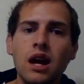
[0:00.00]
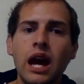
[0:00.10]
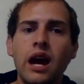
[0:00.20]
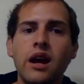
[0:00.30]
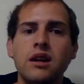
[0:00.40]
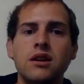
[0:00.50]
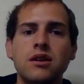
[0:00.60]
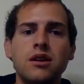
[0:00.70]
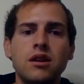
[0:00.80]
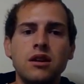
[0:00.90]
And
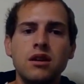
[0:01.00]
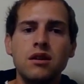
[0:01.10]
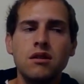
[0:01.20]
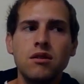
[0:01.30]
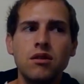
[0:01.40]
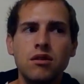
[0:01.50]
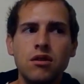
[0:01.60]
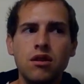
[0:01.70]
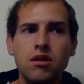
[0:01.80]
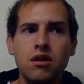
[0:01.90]

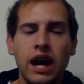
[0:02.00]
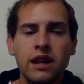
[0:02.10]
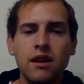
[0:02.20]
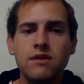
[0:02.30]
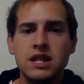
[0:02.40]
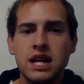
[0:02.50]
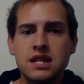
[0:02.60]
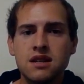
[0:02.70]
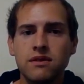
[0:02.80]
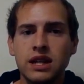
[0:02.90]
I love the
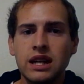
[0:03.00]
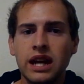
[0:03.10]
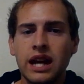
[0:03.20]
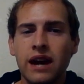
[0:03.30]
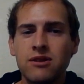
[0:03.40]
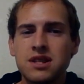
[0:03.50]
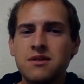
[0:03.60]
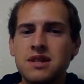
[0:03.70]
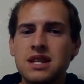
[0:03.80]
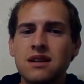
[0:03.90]
taste of it, and I was
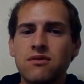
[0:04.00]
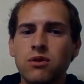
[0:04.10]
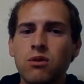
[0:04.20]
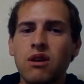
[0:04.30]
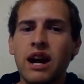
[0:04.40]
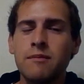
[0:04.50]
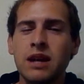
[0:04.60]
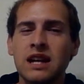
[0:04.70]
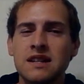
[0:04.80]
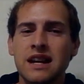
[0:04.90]
using fluoride
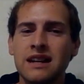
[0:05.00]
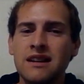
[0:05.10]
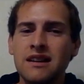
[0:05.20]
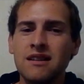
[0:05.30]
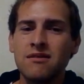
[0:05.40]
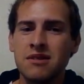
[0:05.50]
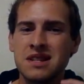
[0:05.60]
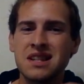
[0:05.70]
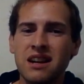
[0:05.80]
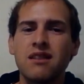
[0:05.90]
because I was
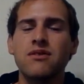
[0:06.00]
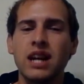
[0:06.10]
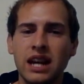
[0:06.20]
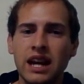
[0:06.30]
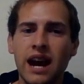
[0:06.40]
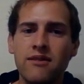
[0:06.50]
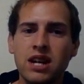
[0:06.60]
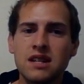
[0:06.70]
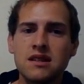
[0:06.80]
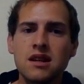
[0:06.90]
scared of getting
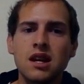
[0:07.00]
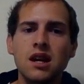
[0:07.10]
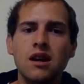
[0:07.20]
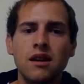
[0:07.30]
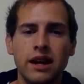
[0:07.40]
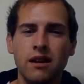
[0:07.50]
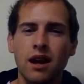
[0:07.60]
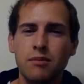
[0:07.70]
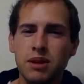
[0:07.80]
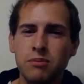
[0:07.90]
cavities, like a lot
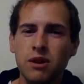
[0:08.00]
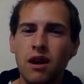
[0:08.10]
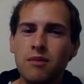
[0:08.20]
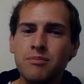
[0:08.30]
of people are.